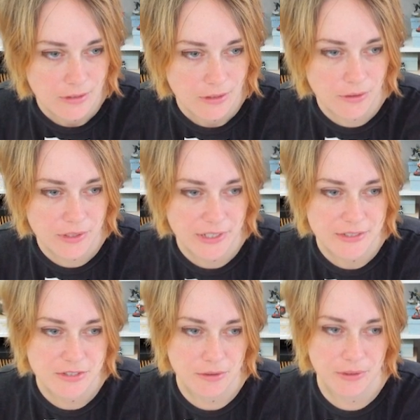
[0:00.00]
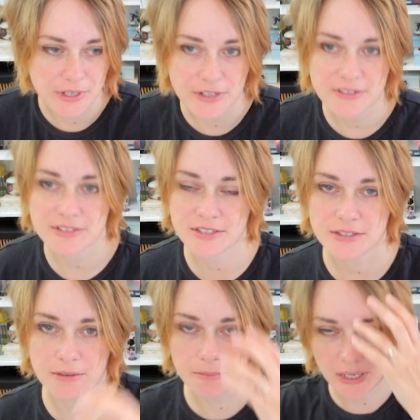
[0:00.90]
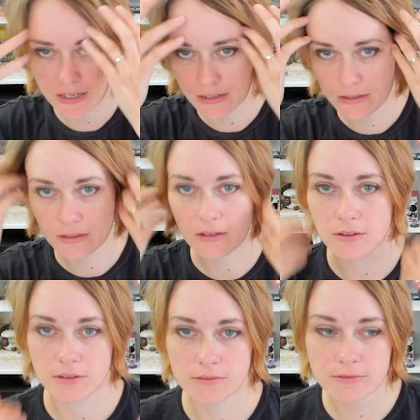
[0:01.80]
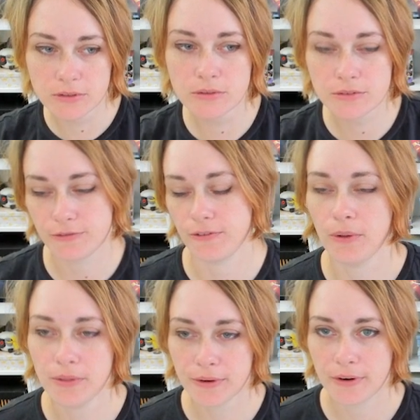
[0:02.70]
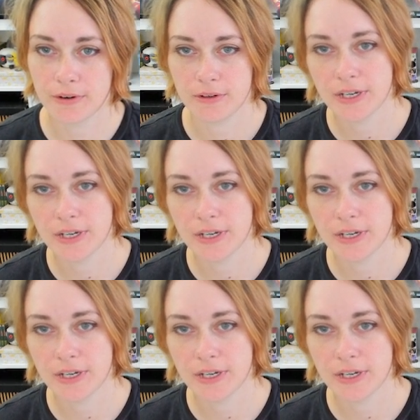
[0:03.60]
Okay, so here's the root folder.